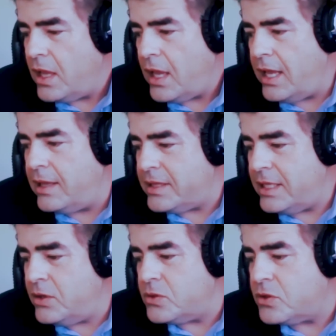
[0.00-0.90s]
and
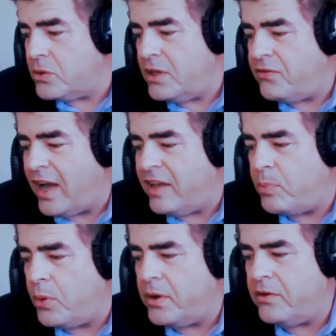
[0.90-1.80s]
Latinos, thirty five
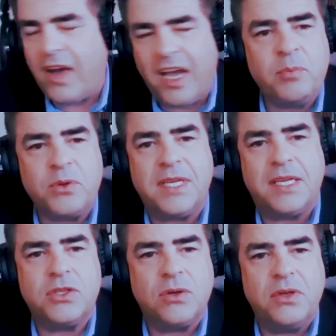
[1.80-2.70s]
point five
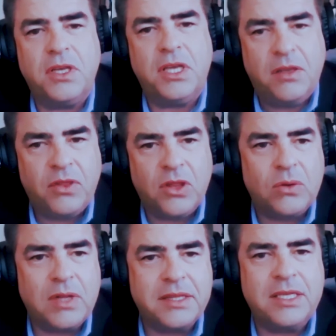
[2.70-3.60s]
percent. So even though
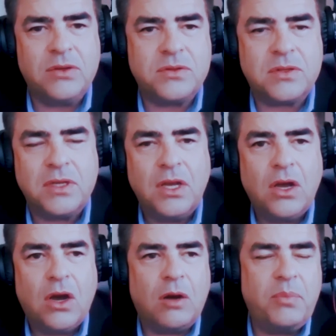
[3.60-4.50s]
Latinos
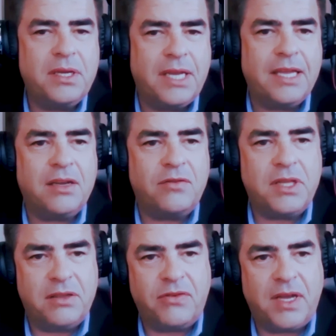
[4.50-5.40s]
are being
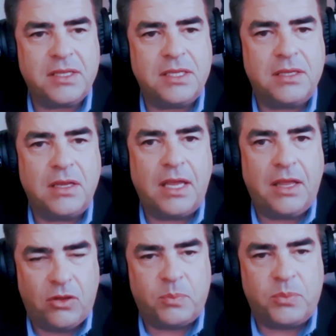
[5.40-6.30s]
negatively affected in
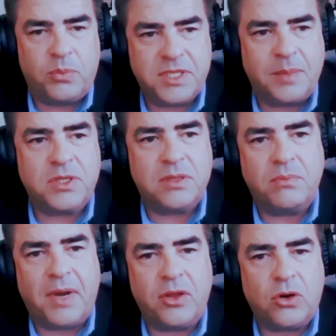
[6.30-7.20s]
their perception
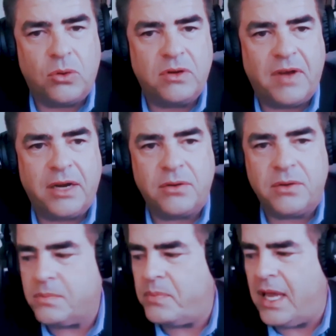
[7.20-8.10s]
by the
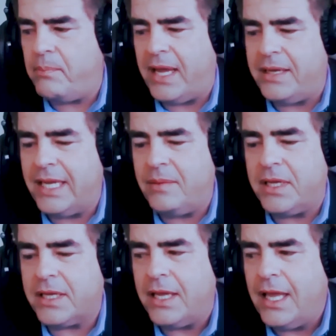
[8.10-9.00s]
coronavirus and pandemic,